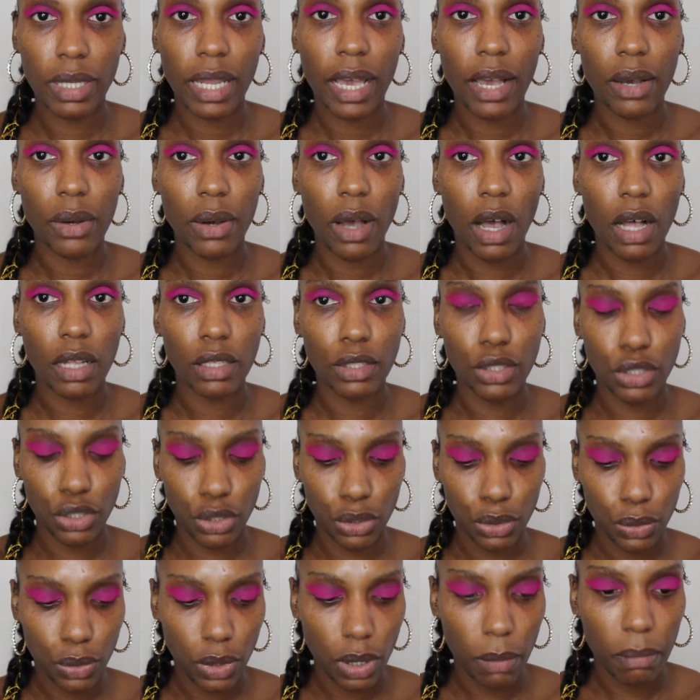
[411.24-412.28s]
now I'll
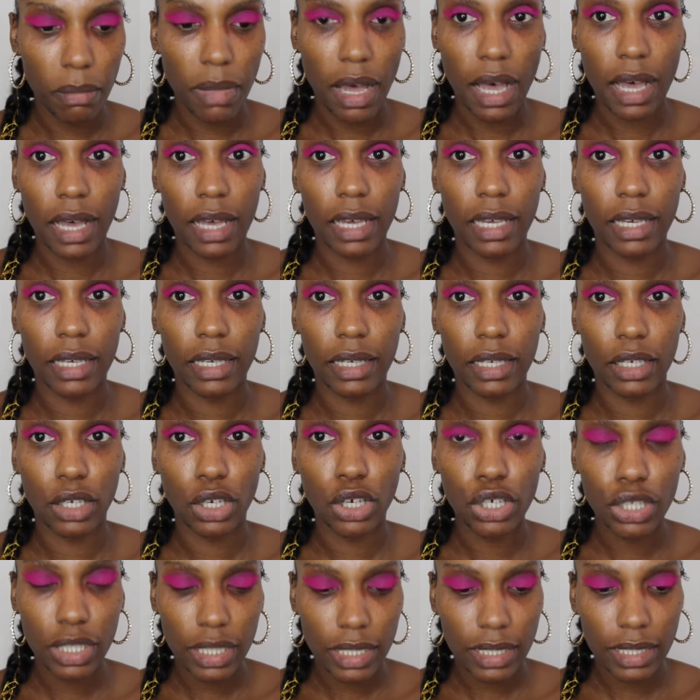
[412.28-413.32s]
do my
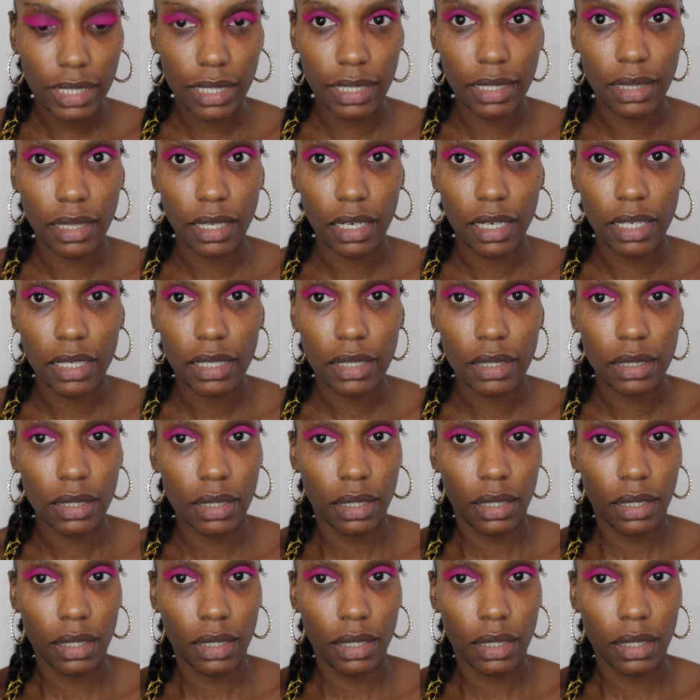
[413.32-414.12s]
concealer